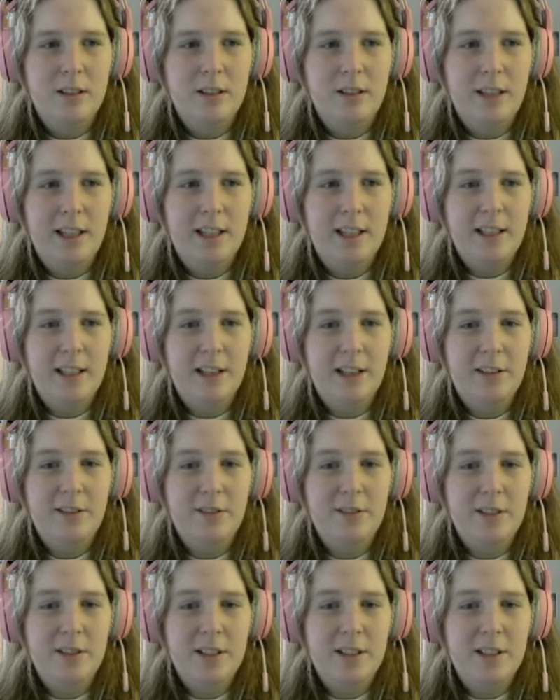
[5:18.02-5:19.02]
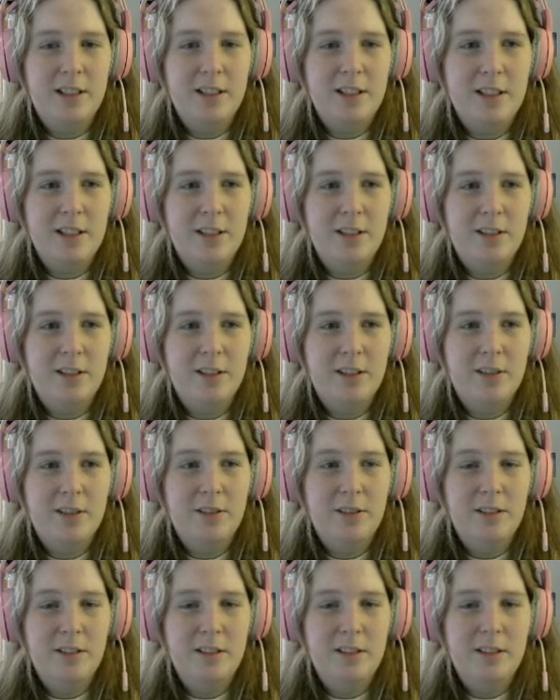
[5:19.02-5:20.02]
And that one was
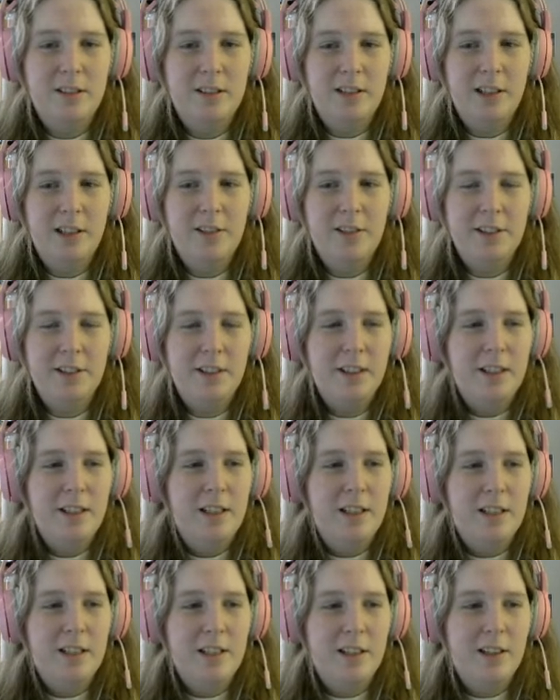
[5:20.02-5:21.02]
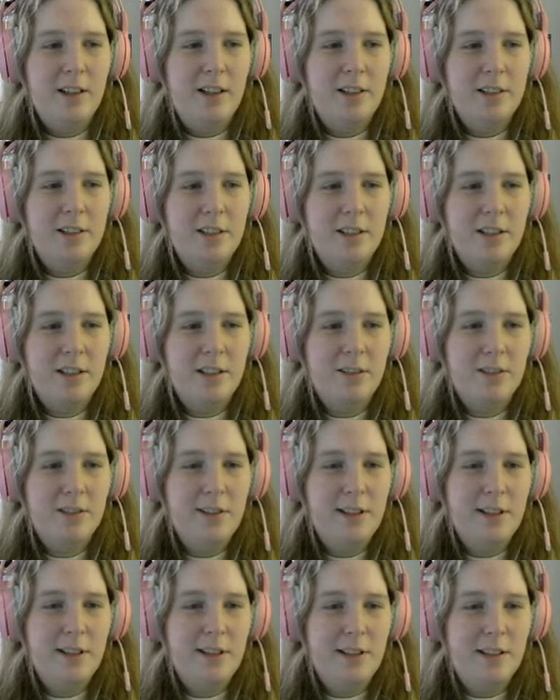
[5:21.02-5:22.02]
also lower. So I'll just go
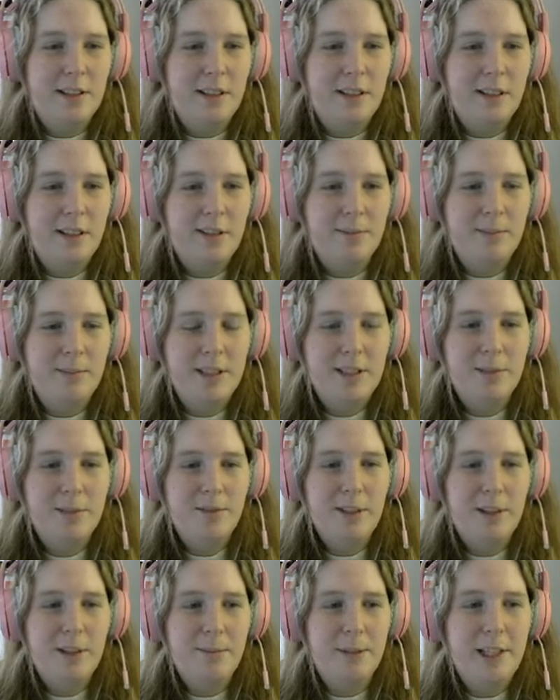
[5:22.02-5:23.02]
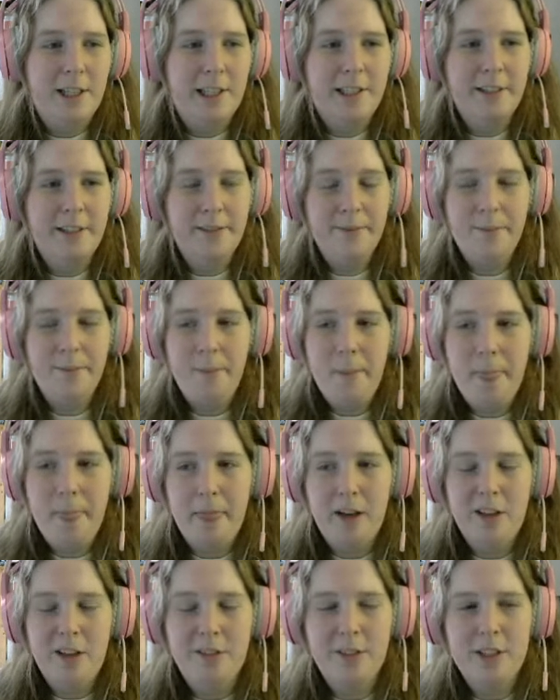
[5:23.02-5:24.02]
with this one up here.
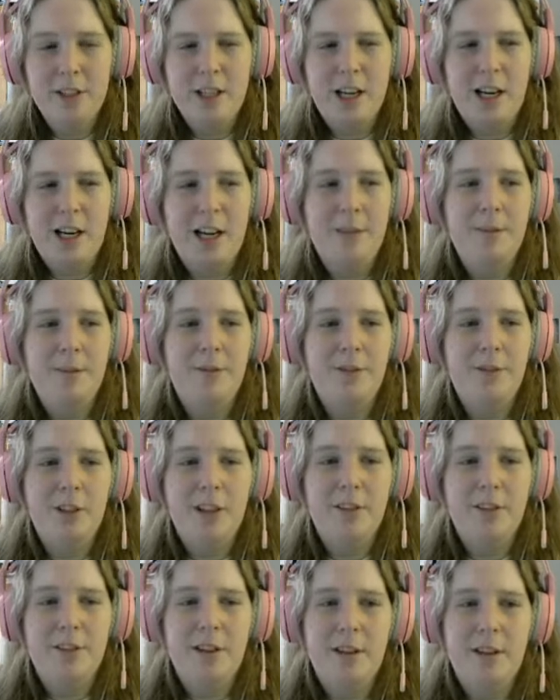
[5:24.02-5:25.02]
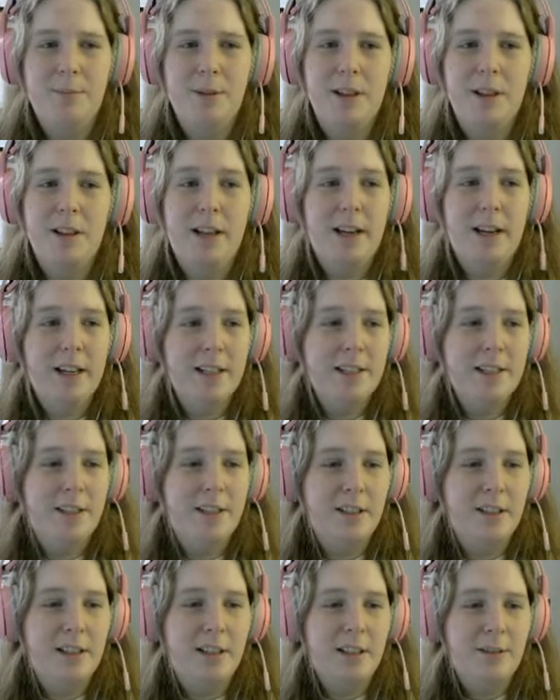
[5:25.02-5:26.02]
Over time, if you give them a lot,
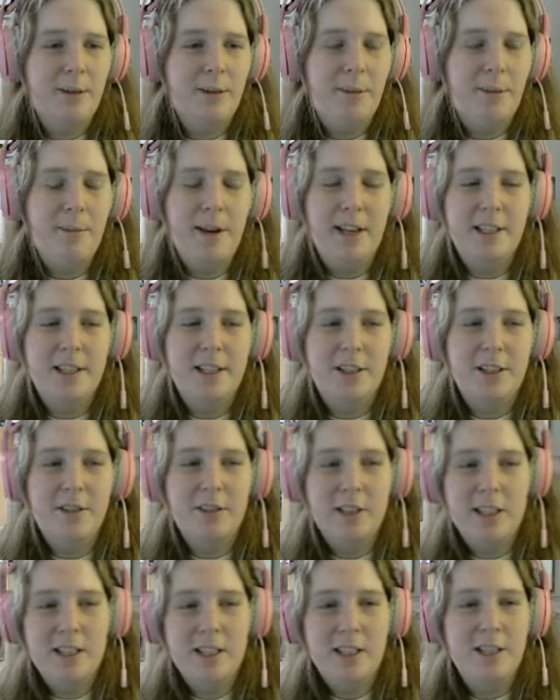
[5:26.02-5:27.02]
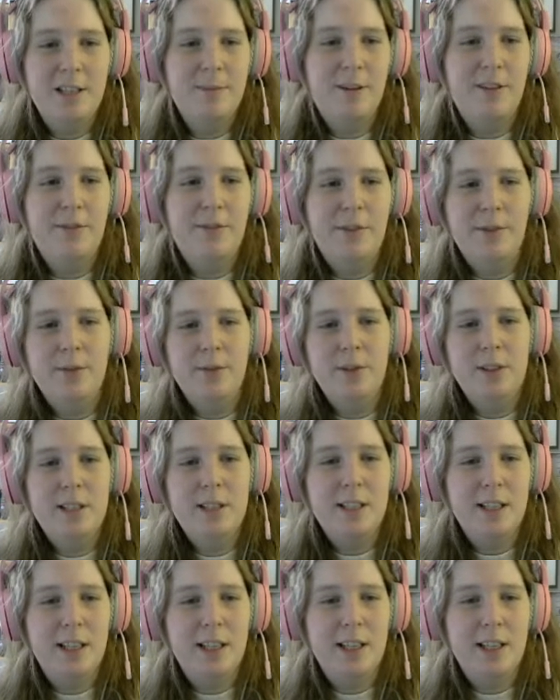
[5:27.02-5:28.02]
it may decrease the amount of
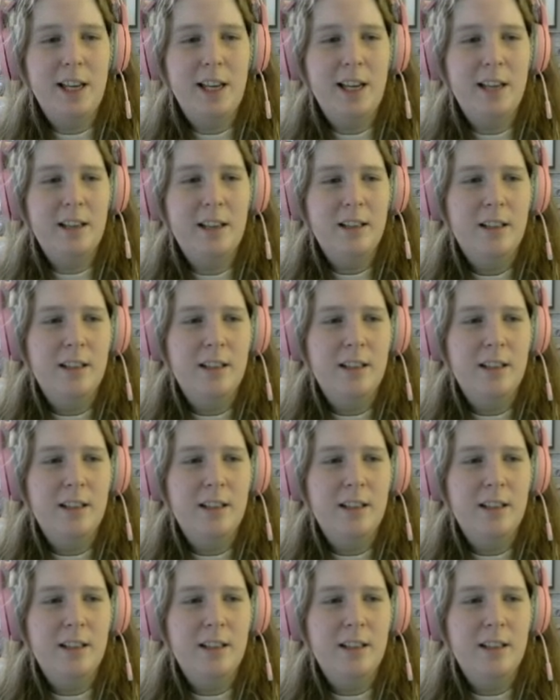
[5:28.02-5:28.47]
influence they gain,